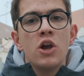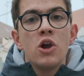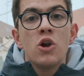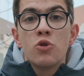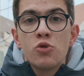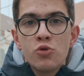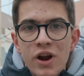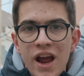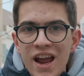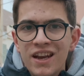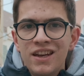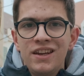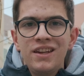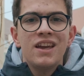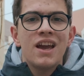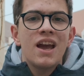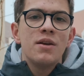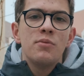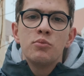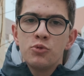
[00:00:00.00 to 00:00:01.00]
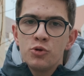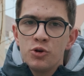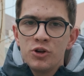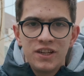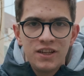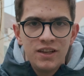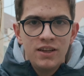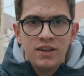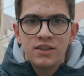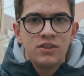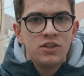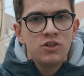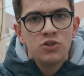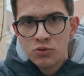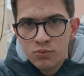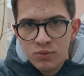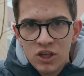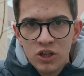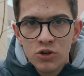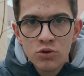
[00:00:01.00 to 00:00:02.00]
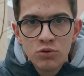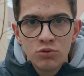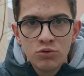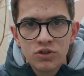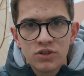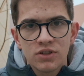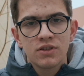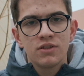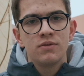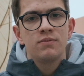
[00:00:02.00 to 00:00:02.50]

ready and pretty easy to be used.